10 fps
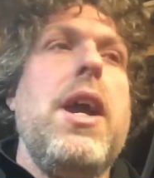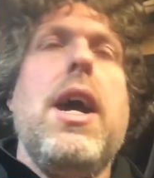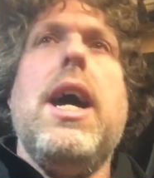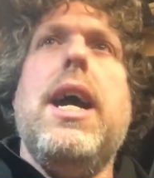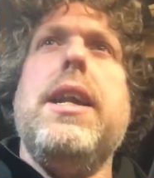
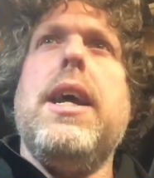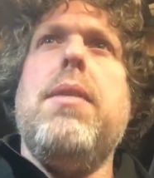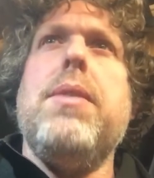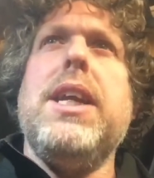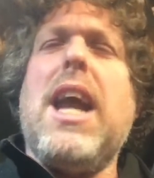And
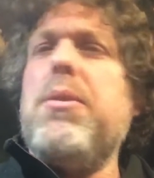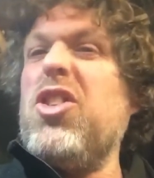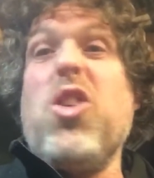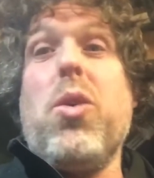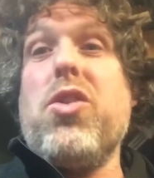yeah, I'm not
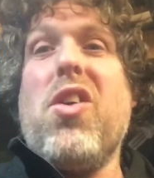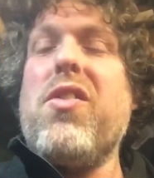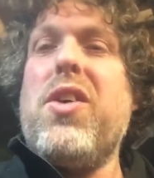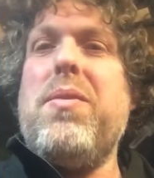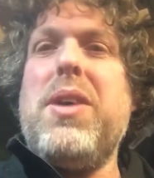sure what's wrong with
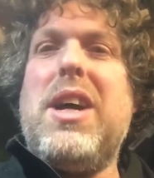them.